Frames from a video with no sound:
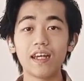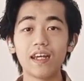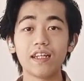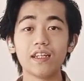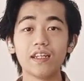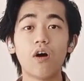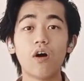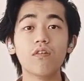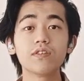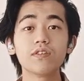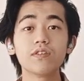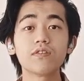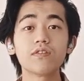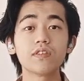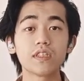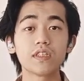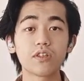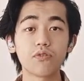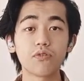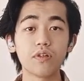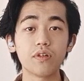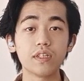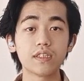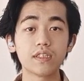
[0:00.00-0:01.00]
It also
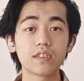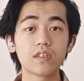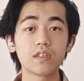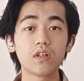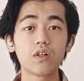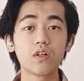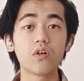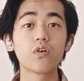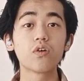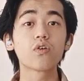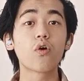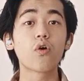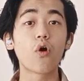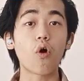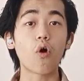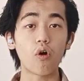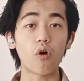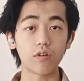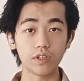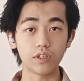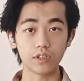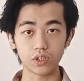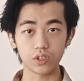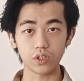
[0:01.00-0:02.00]
secretes
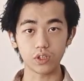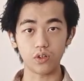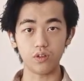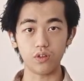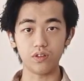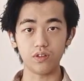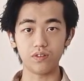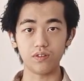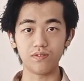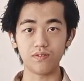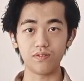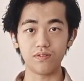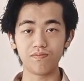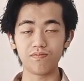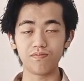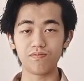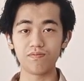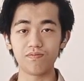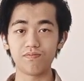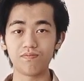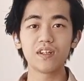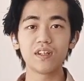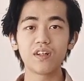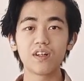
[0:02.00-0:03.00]
cortisol.
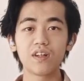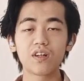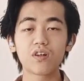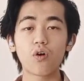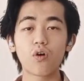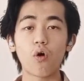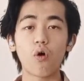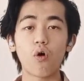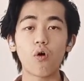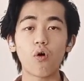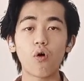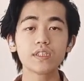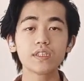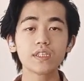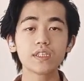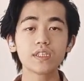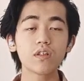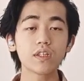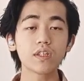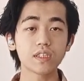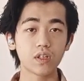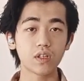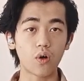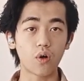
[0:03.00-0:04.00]

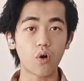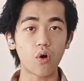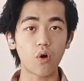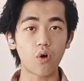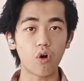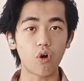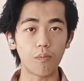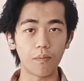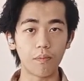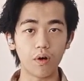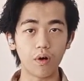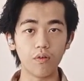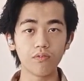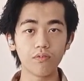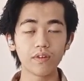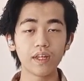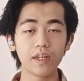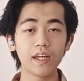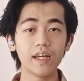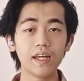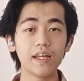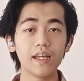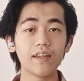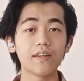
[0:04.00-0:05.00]
Cortisol is a hormone
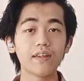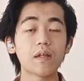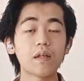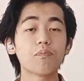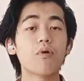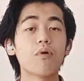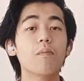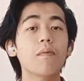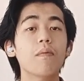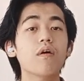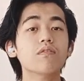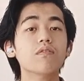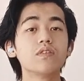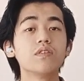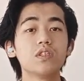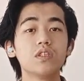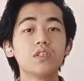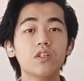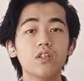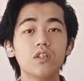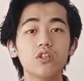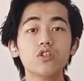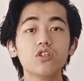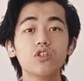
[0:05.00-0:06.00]
that
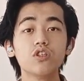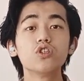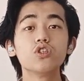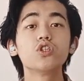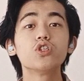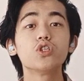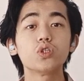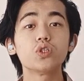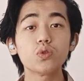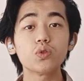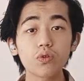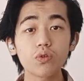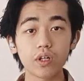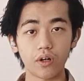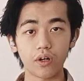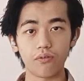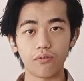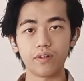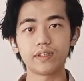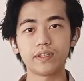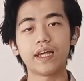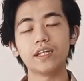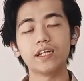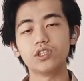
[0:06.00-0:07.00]
promotes
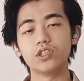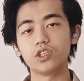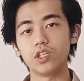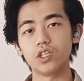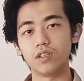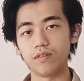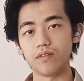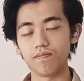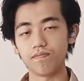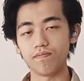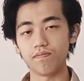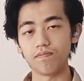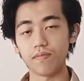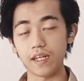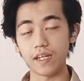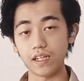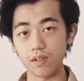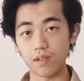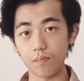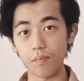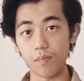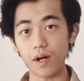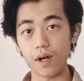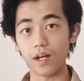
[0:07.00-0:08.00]
sugar retention
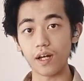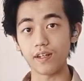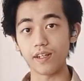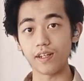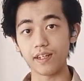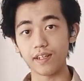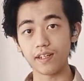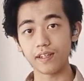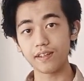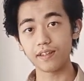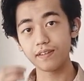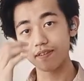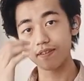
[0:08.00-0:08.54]
in the body.